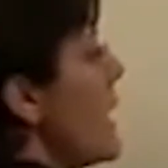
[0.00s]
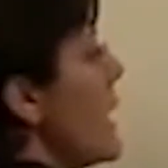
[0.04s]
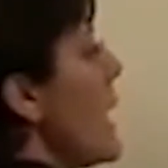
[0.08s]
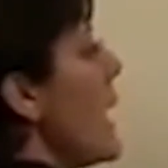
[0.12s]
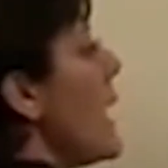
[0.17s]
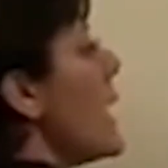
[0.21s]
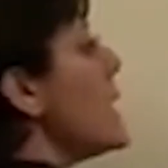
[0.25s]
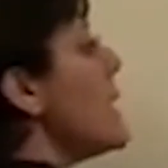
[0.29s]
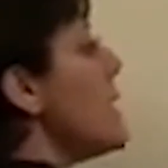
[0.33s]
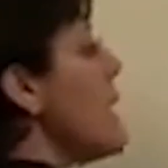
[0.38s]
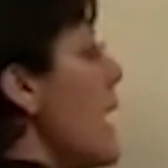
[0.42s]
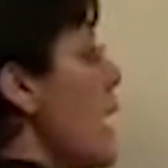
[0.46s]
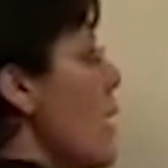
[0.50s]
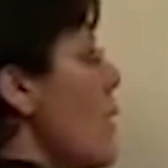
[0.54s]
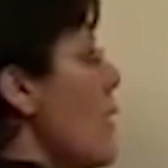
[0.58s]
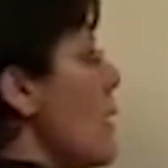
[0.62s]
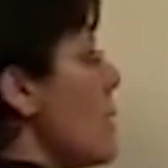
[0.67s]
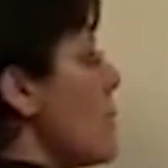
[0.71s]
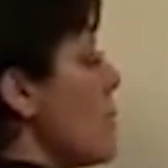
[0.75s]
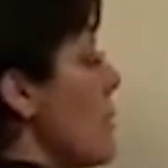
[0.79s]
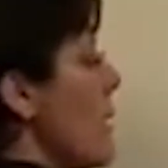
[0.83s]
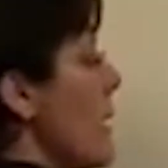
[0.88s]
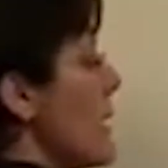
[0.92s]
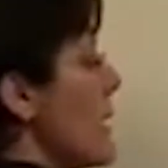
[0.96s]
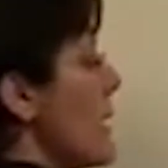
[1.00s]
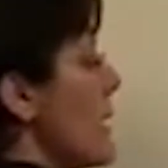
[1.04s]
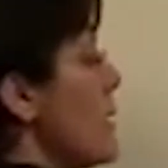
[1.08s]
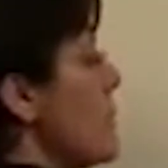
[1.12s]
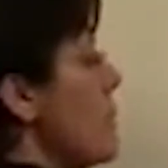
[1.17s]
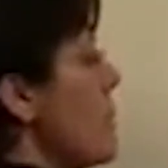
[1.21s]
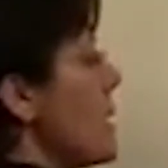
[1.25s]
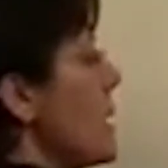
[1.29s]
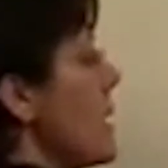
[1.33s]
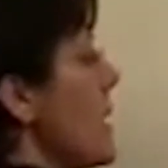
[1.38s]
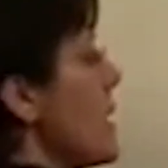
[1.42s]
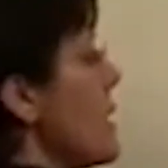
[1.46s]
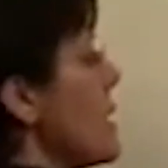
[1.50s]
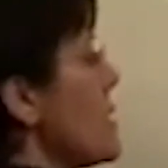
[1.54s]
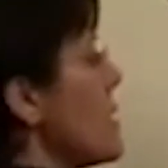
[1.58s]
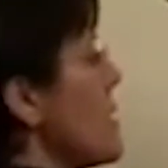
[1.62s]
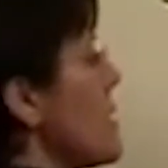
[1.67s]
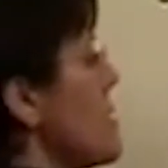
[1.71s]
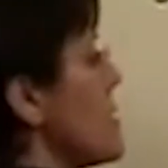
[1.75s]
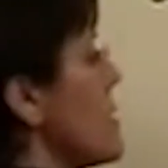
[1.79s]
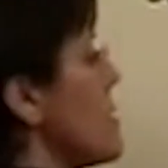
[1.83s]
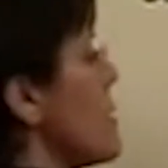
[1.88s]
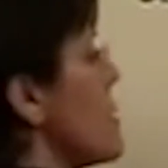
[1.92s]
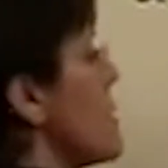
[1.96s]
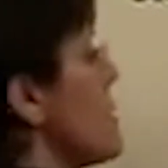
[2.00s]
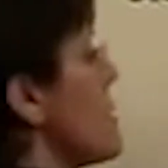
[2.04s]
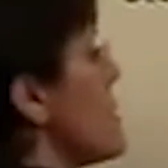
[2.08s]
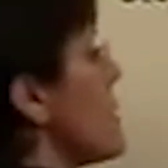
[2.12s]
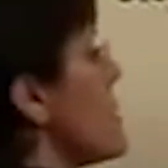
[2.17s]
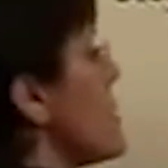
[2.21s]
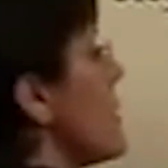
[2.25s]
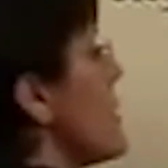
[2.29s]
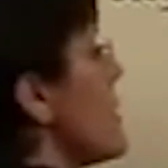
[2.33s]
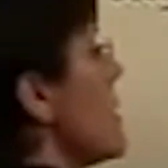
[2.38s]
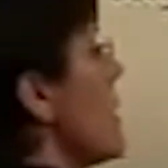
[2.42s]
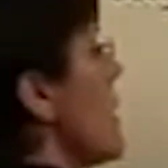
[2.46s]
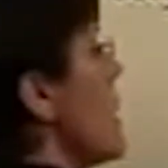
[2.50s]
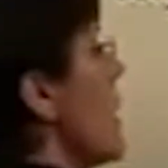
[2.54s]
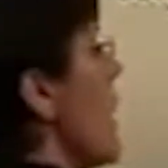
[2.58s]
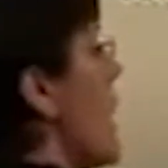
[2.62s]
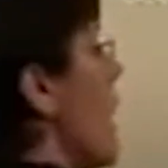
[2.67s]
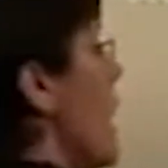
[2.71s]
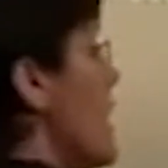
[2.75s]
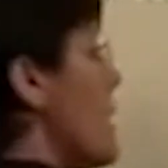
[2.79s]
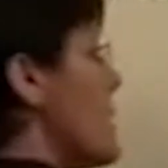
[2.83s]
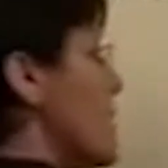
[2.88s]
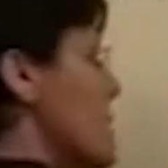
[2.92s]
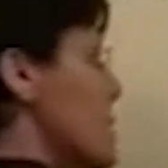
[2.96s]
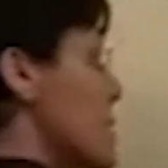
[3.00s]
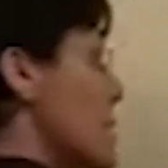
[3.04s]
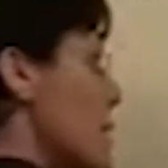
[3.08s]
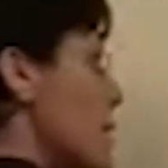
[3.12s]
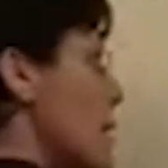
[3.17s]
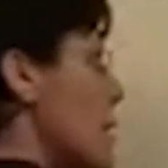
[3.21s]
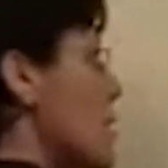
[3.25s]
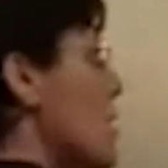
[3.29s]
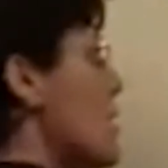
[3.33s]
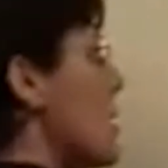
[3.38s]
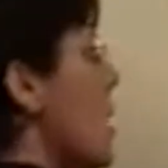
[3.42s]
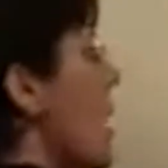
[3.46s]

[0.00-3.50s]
And now I'm ready, because this is a single